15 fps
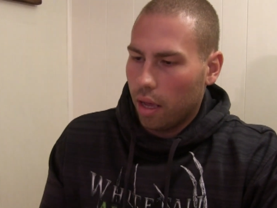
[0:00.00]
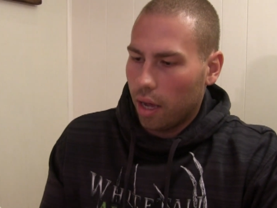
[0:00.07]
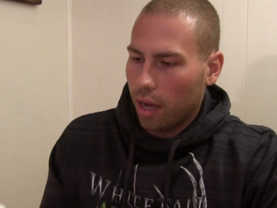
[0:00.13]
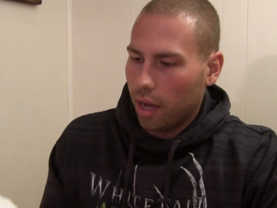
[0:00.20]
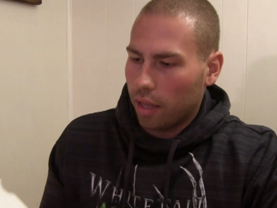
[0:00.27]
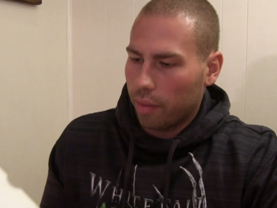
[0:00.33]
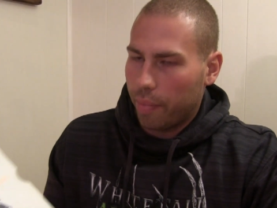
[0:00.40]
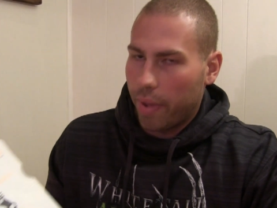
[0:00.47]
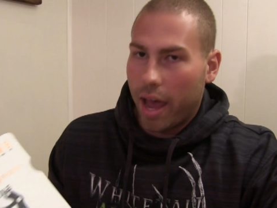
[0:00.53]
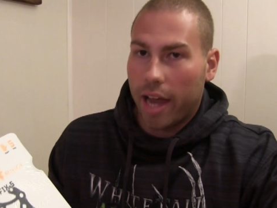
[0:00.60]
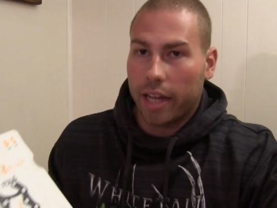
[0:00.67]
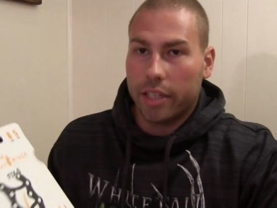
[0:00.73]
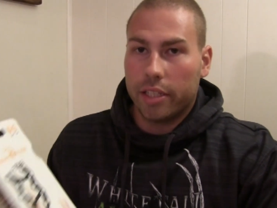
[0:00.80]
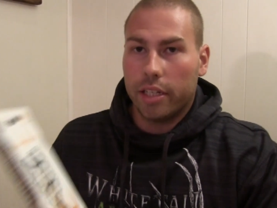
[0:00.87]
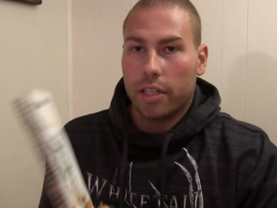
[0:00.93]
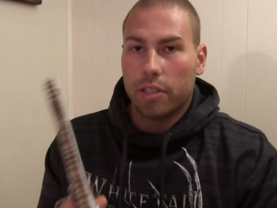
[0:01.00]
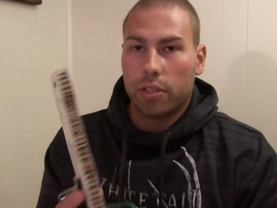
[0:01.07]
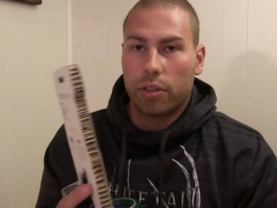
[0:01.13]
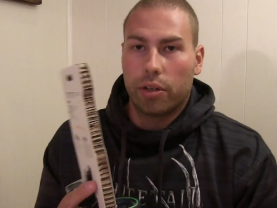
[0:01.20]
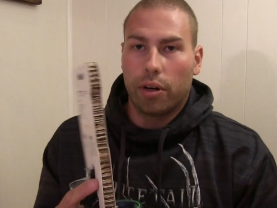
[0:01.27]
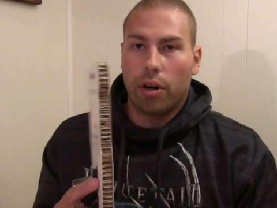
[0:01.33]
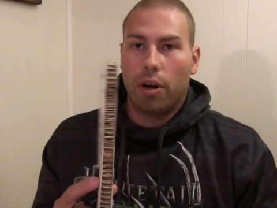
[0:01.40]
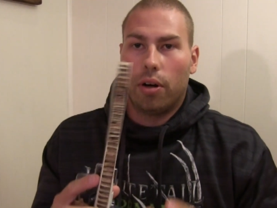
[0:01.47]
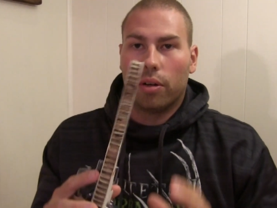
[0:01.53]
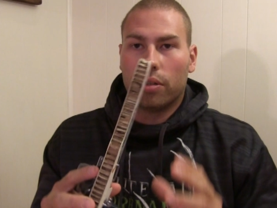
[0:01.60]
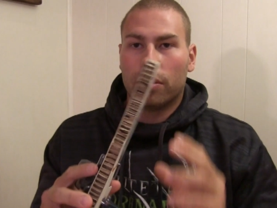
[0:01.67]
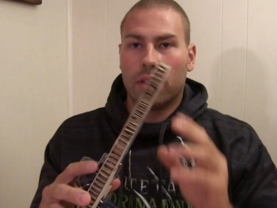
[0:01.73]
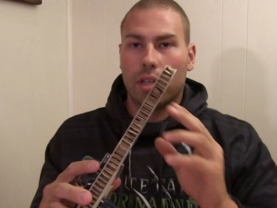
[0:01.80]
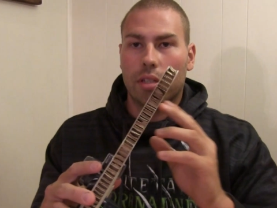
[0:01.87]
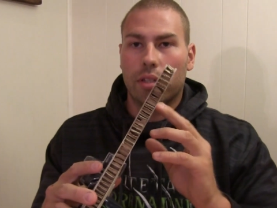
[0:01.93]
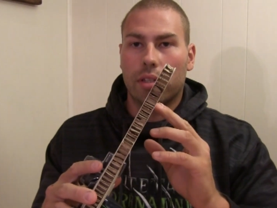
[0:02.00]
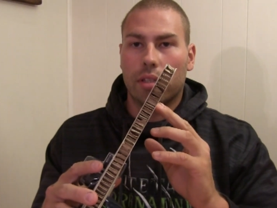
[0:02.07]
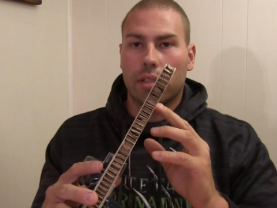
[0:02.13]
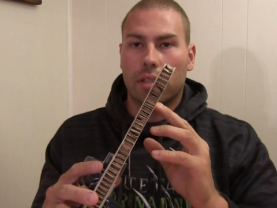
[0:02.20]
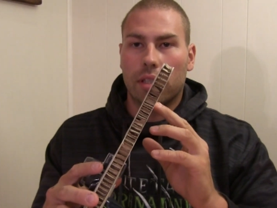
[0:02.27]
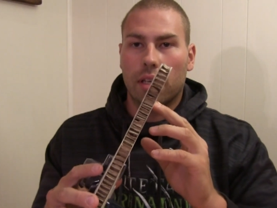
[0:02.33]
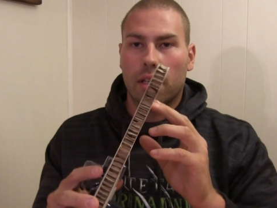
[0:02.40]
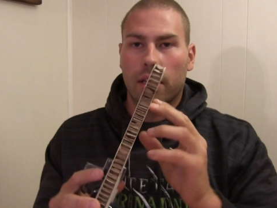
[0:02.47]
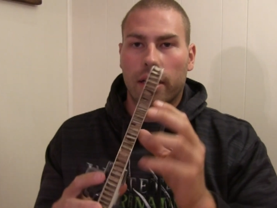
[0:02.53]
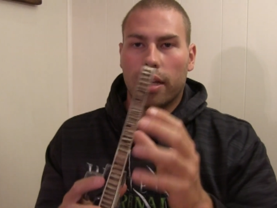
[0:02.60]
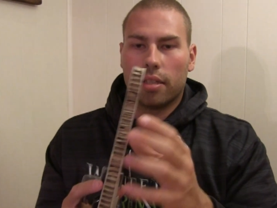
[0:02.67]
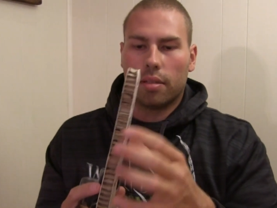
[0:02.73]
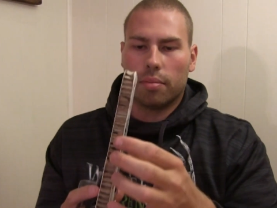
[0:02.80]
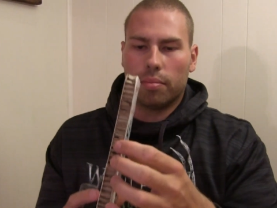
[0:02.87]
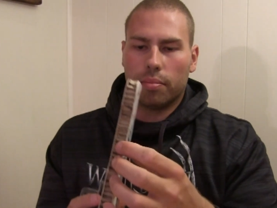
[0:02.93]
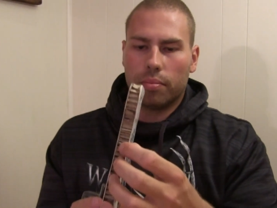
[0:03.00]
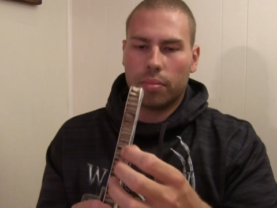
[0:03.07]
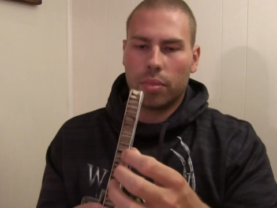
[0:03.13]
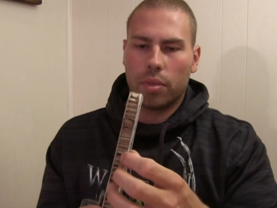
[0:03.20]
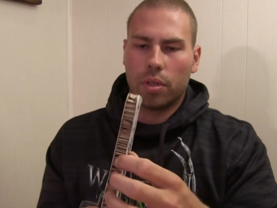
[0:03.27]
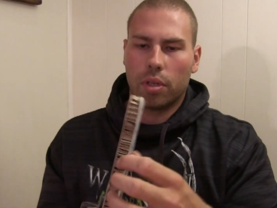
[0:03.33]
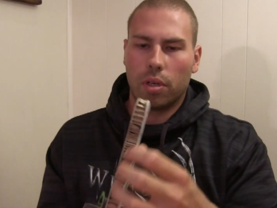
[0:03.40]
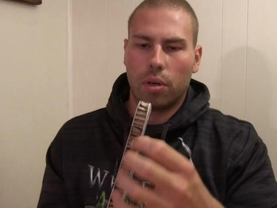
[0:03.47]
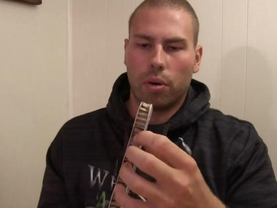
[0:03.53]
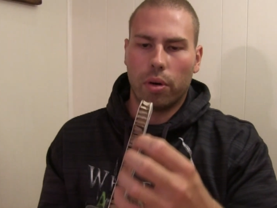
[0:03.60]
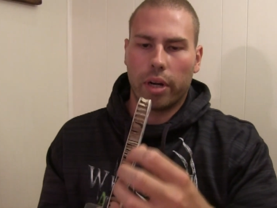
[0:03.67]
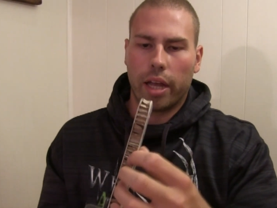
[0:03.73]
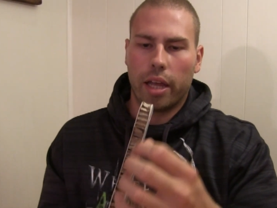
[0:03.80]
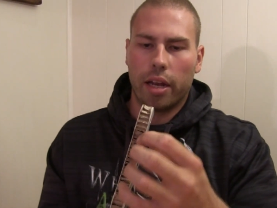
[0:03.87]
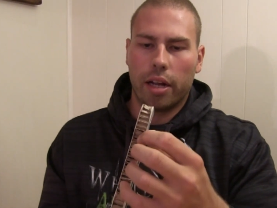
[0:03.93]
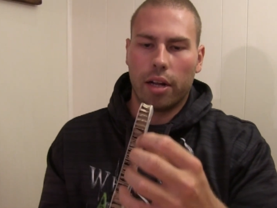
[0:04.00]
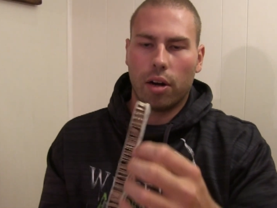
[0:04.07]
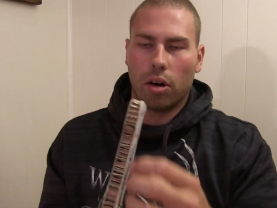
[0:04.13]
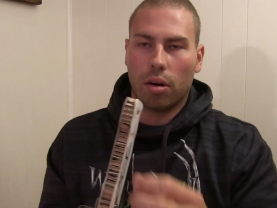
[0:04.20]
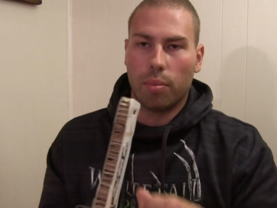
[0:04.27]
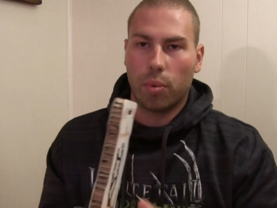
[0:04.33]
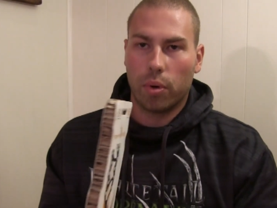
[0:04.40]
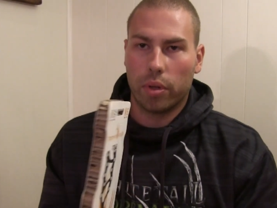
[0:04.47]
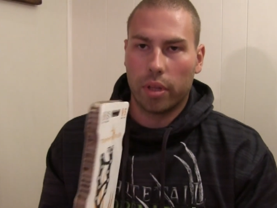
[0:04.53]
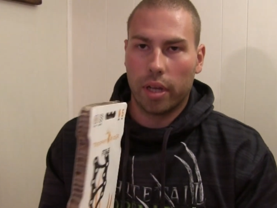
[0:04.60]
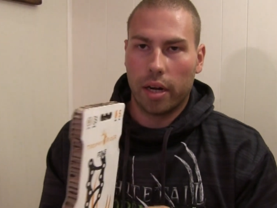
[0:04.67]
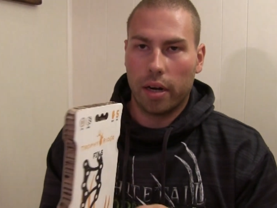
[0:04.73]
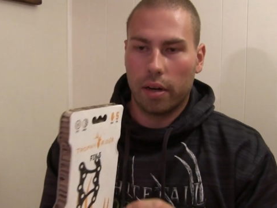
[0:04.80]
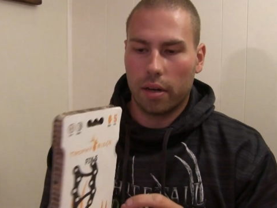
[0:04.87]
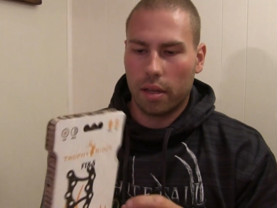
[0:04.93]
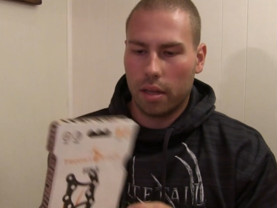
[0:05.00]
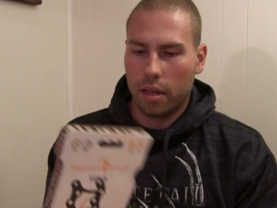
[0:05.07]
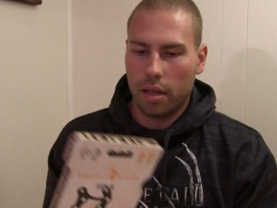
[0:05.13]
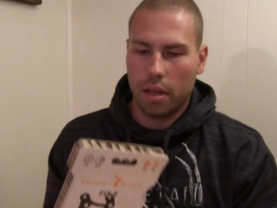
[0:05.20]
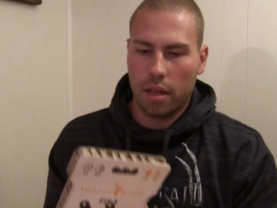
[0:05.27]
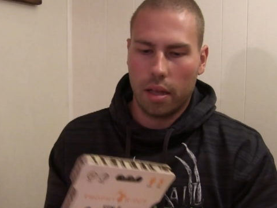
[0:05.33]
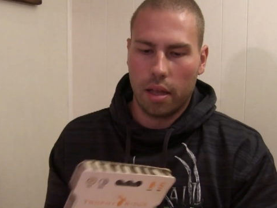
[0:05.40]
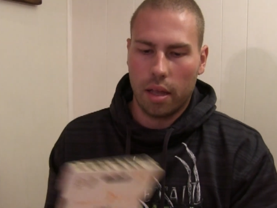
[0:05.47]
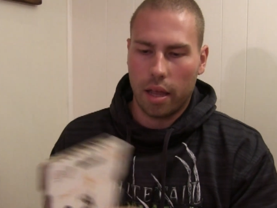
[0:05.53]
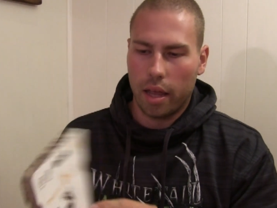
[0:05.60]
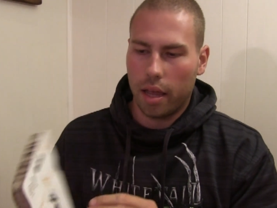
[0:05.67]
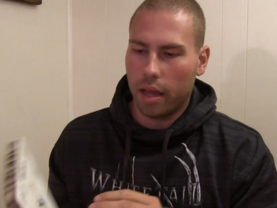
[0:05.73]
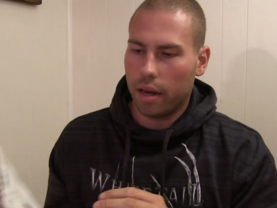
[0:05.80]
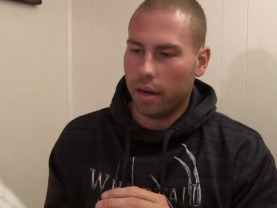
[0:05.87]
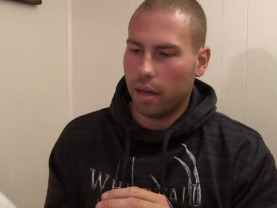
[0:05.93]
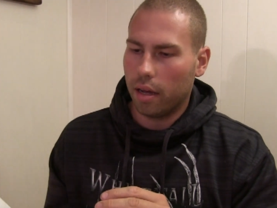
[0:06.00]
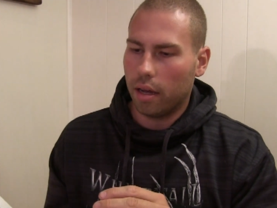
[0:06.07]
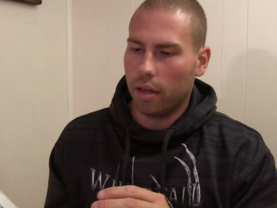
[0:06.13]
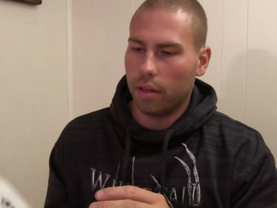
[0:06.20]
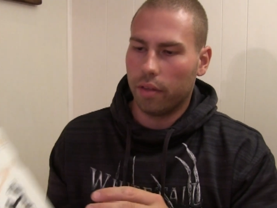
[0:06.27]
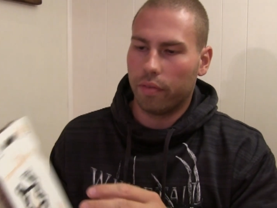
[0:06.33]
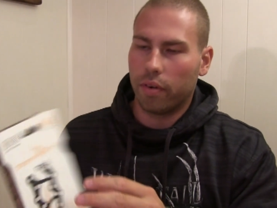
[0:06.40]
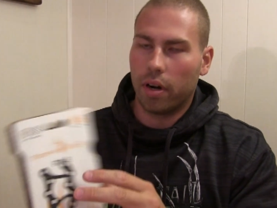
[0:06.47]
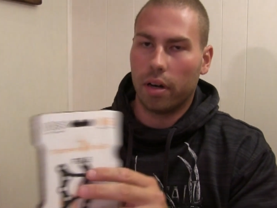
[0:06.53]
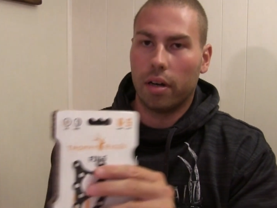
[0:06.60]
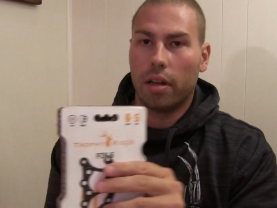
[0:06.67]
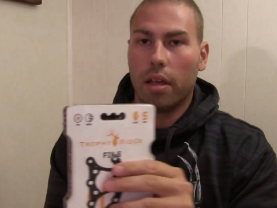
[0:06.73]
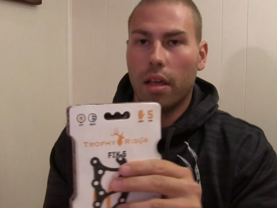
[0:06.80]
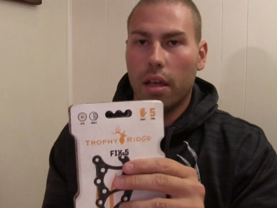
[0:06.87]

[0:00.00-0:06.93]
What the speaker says: The packaging is strong, as you can see. It got some corrugated cardboard there, and the front